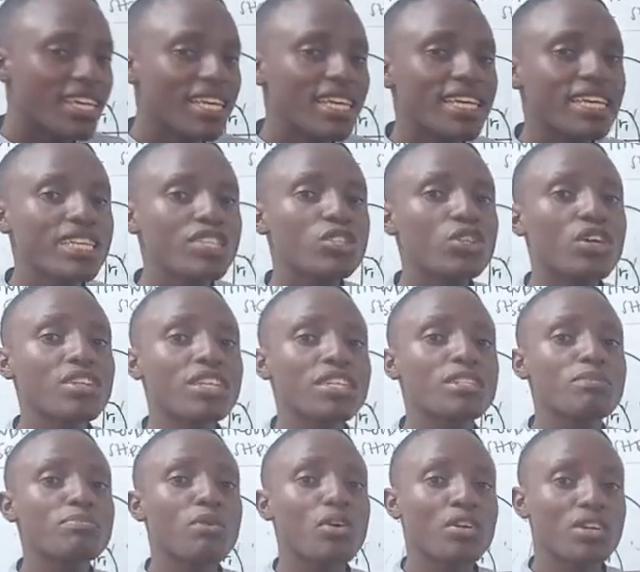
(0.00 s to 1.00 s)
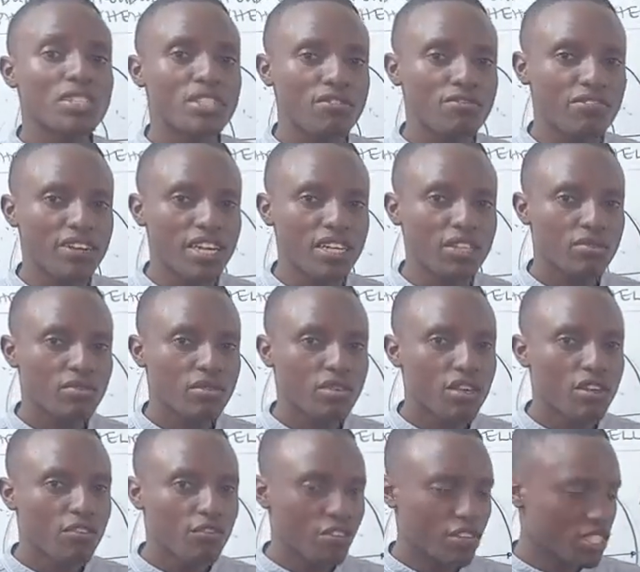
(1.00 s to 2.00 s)
it's not the smallest value.
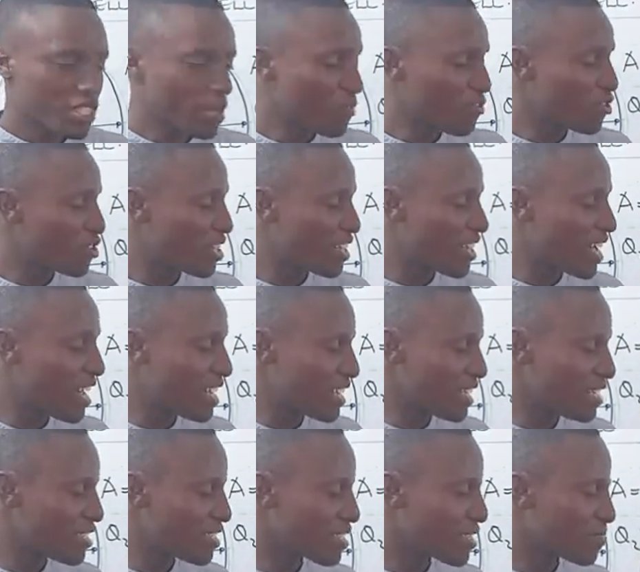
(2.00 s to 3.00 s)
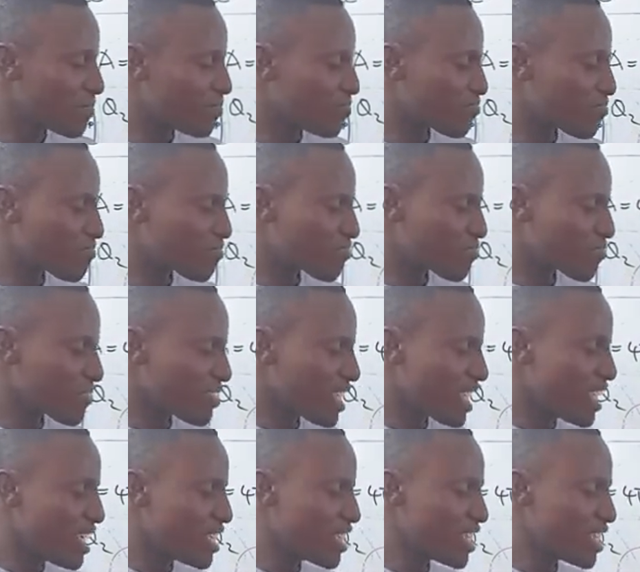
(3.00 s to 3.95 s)
For example, for the radius, the